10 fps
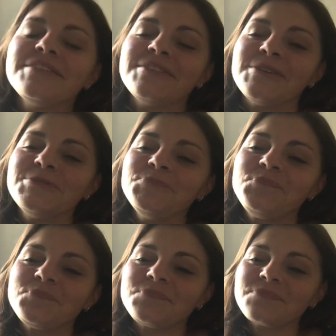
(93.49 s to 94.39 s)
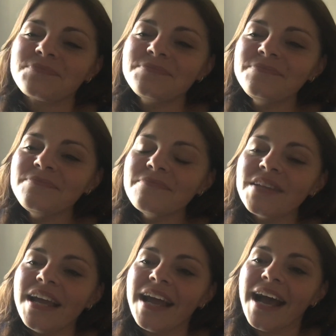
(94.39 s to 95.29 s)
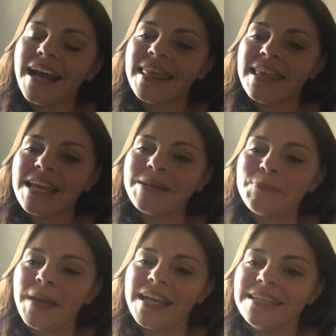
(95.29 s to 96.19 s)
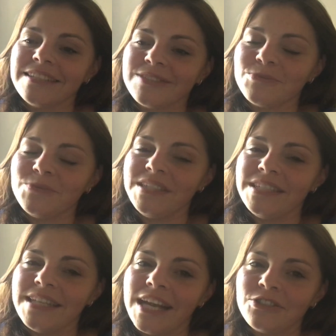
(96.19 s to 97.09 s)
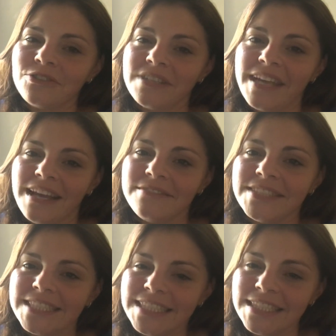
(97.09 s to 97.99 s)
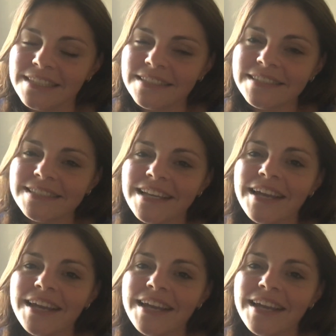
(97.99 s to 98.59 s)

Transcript: So, I think paganism, we naturally have it in us